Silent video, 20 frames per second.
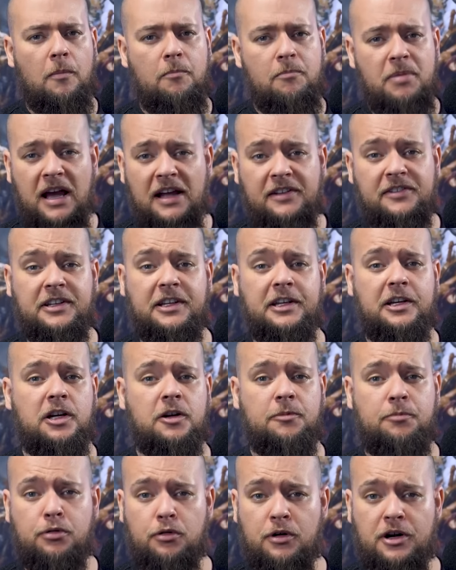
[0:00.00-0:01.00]
petty,
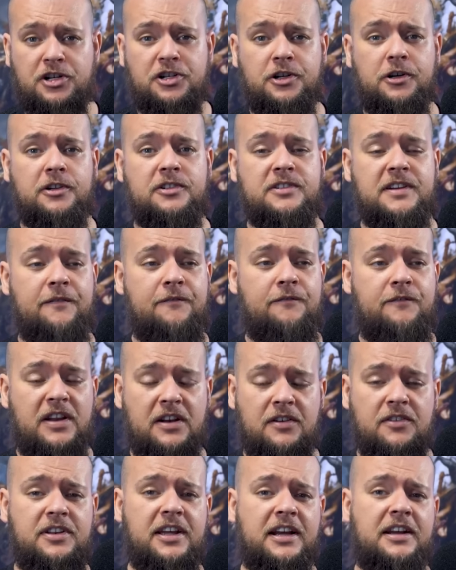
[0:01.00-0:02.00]
capricious,
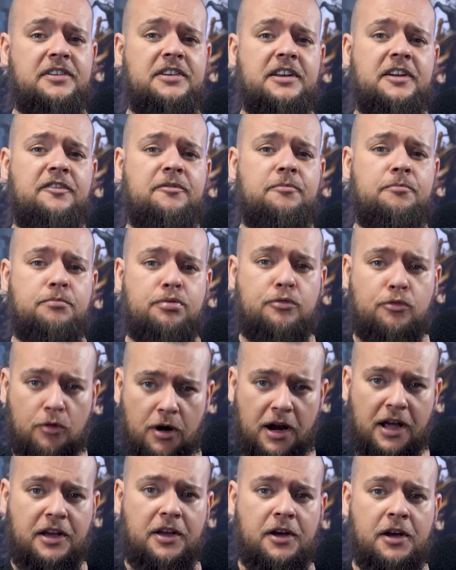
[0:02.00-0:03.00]
vindictive
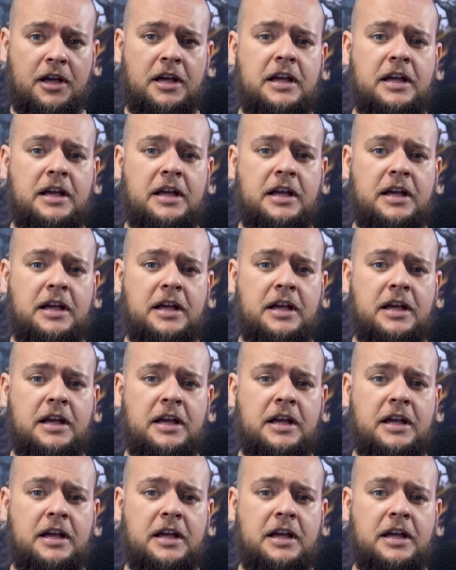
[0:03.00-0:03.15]
prick.